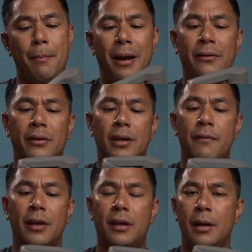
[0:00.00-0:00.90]
basics
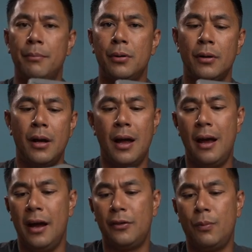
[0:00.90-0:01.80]
of the gimbal,
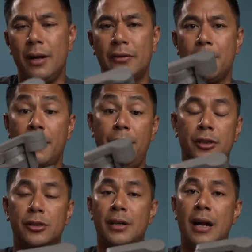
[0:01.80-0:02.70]
as well as some of the
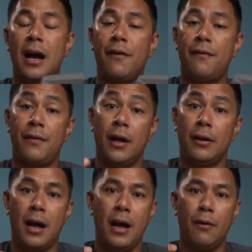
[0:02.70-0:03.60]
features that I
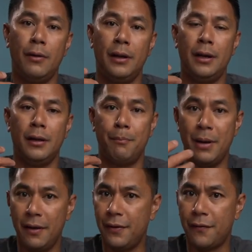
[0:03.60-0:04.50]
felt I really
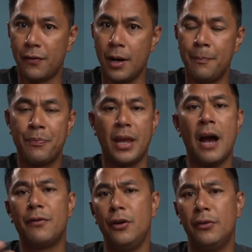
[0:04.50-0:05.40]
benefited from
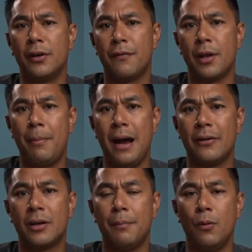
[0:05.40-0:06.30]
after using it for the
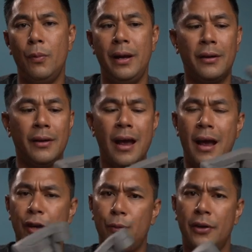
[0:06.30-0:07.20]
past couple of weeks,
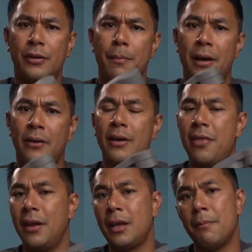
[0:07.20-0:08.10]
as well as some things I
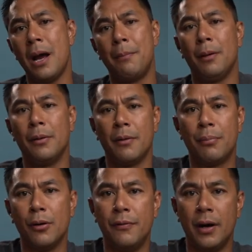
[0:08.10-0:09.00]
think they might be able to
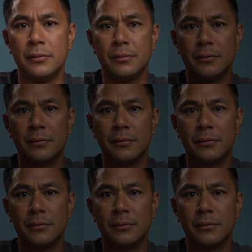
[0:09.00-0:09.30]
improve on.